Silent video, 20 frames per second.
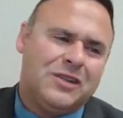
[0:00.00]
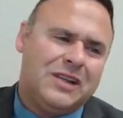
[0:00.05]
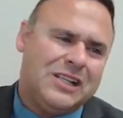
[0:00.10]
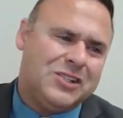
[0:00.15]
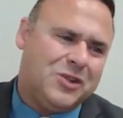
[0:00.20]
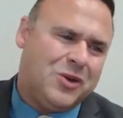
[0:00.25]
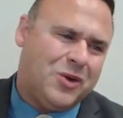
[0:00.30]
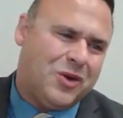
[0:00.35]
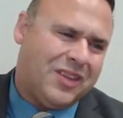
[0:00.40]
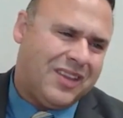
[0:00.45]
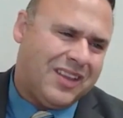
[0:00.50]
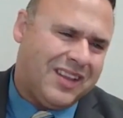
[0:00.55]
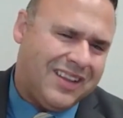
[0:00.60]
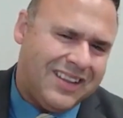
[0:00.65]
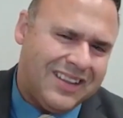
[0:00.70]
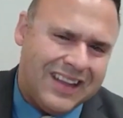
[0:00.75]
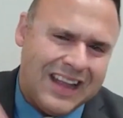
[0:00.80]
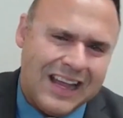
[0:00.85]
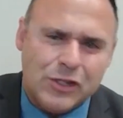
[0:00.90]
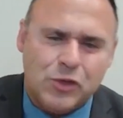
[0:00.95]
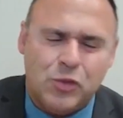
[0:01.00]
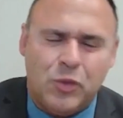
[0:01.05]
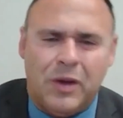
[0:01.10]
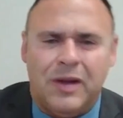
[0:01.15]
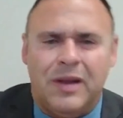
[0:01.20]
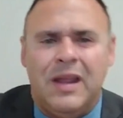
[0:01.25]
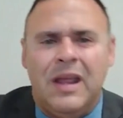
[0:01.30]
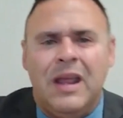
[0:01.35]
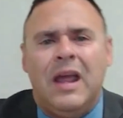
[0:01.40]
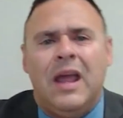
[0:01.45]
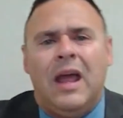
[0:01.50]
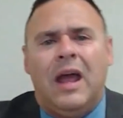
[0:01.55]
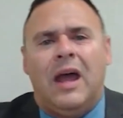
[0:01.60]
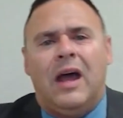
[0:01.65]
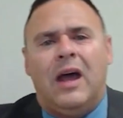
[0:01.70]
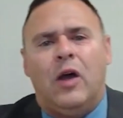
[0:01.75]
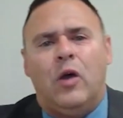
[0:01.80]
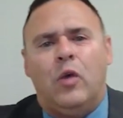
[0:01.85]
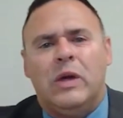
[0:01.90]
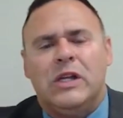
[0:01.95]
let's go to the next one,
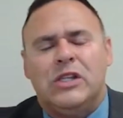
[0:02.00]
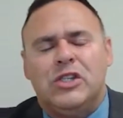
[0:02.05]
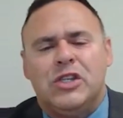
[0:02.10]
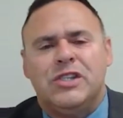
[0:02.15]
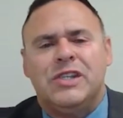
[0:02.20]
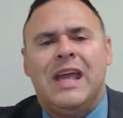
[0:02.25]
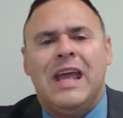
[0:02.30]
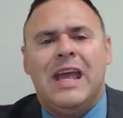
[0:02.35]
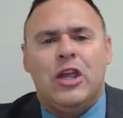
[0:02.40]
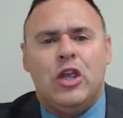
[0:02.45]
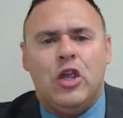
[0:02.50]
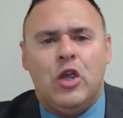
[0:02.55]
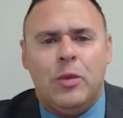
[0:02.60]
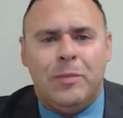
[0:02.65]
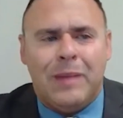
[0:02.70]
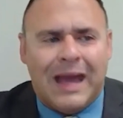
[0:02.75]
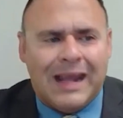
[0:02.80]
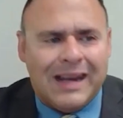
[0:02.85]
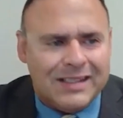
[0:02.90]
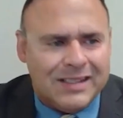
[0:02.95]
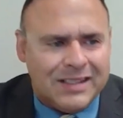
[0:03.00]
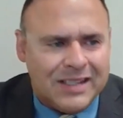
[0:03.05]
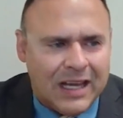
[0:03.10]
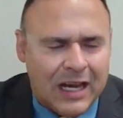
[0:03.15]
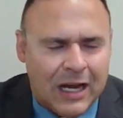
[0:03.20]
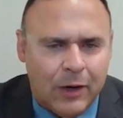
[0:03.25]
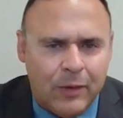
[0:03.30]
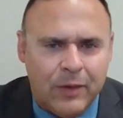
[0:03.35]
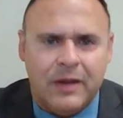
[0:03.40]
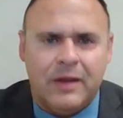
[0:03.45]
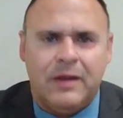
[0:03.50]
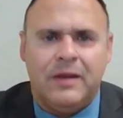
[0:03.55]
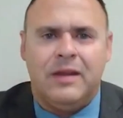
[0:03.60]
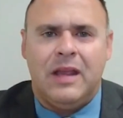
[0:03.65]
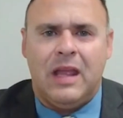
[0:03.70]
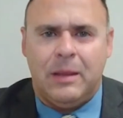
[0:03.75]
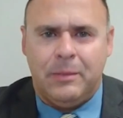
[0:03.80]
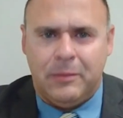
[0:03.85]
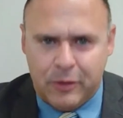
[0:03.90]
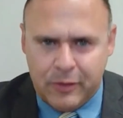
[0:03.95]
which is humanitarian
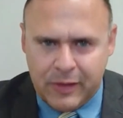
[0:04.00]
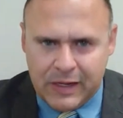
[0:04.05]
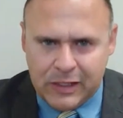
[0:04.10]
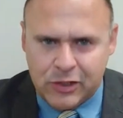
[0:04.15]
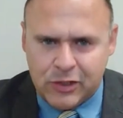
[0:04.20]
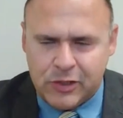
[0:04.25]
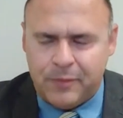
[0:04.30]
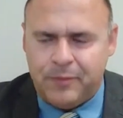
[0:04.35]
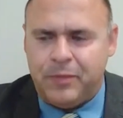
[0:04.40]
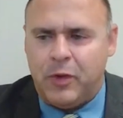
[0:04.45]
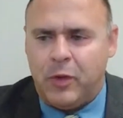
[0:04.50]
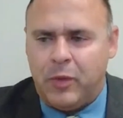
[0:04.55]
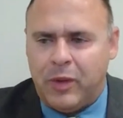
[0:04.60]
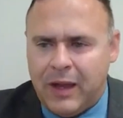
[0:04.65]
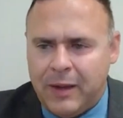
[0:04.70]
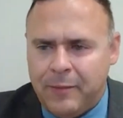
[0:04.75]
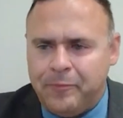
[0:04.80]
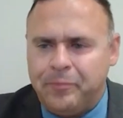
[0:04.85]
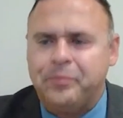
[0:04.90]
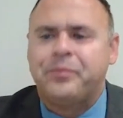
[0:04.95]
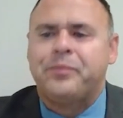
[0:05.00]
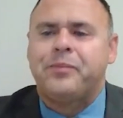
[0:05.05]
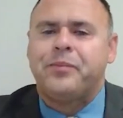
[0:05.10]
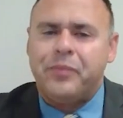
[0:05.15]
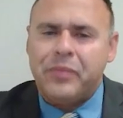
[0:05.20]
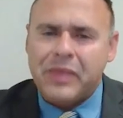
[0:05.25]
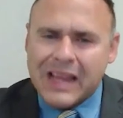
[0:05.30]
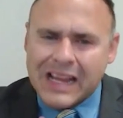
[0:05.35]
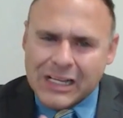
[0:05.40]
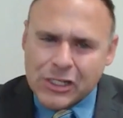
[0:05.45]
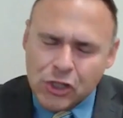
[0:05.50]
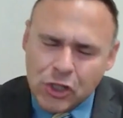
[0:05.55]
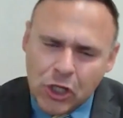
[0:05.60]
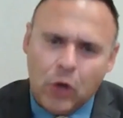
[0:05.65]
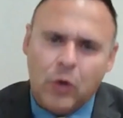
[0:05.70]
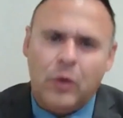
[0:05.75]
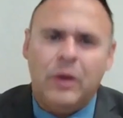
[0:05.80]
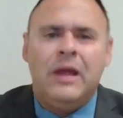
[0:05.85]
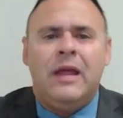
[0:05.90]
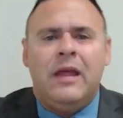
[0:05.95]
immigration. Okay.
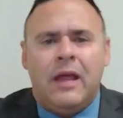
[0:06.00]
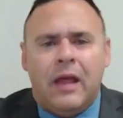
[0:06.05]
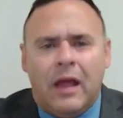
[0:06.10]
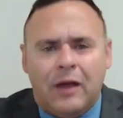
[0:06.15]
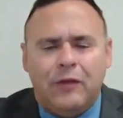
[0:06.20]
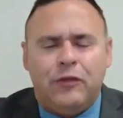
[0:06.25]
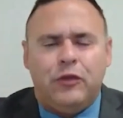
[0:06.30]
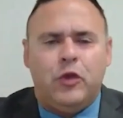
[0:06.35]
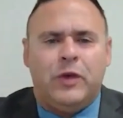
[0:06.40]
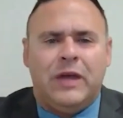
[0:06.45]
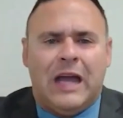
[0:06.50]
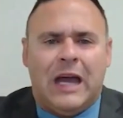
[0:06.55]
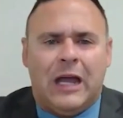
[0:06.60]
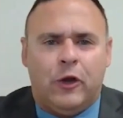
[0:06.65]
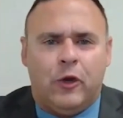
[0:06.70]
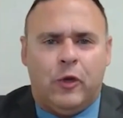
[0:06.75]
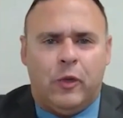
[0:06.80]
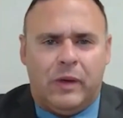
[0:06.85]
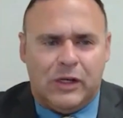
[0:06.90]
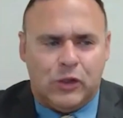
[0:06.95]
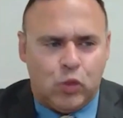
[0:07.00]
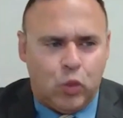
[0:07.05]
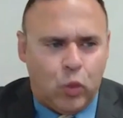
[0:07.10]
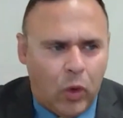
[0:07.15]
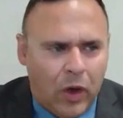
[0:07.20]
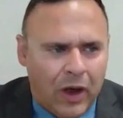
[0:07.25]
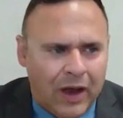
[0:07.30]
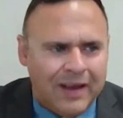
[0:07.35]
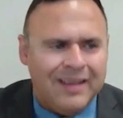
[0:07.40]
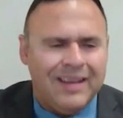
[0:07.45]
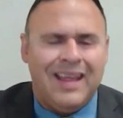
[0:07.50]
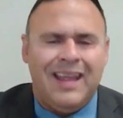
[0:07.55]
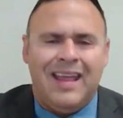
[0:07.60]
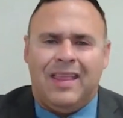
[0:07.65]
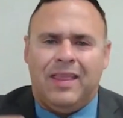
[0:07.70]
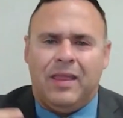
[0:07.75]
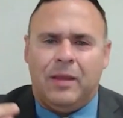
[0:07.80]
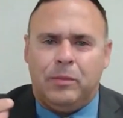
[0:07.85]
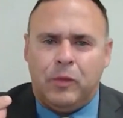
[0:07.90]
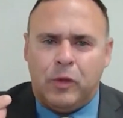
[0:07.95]
So a few categories. One,
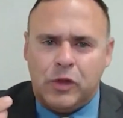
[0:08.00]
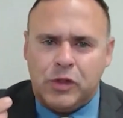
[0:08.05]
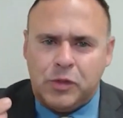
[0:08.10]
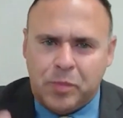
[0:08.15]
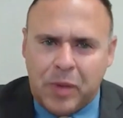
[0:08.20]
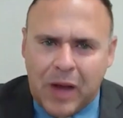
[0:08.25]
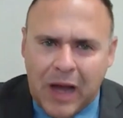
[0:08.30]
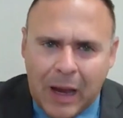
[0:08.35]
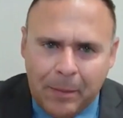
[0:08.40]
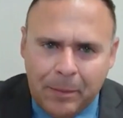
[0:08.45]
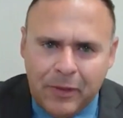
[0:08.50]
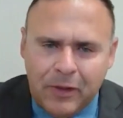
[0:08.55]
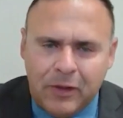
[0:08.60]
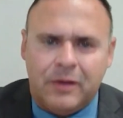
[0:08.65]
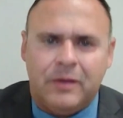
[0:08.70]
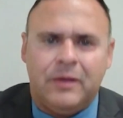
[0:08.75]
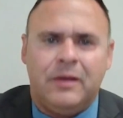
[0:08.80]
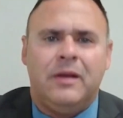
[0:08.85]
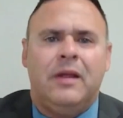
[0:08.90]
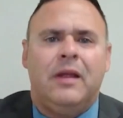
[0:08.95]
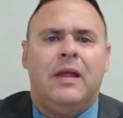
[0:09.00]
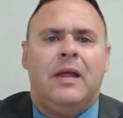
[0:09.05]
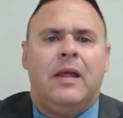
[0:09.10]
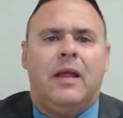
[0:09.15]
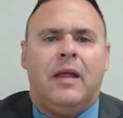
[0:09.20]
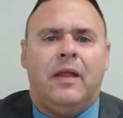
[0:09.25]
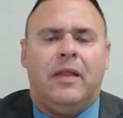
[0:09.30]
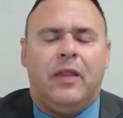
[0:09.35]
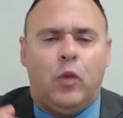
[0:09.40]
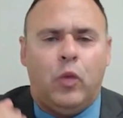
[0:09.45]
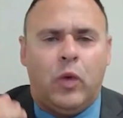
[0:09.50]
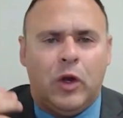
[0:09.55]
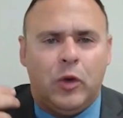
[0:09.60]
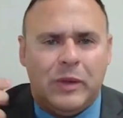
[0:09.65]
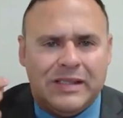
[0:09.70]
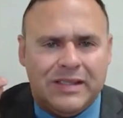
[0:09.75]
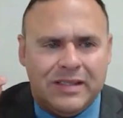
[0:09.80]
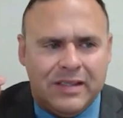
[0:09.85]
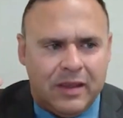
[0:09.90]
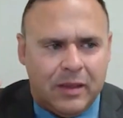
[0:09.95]
the most popular, the one
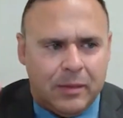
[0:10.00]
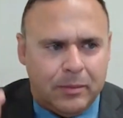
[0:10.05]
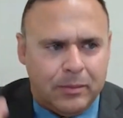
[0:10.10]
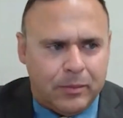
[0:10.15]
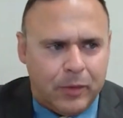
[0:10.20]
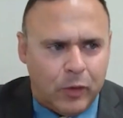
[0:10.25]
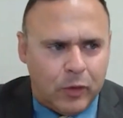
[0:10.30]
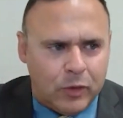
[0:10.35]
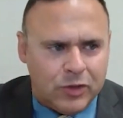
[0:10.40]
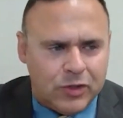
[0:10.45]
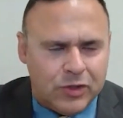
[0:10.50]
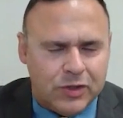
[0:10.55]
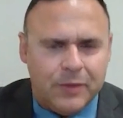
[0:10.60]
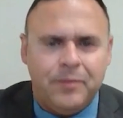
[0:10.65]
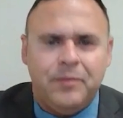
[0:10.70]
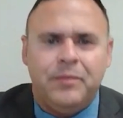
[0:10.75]
we see the most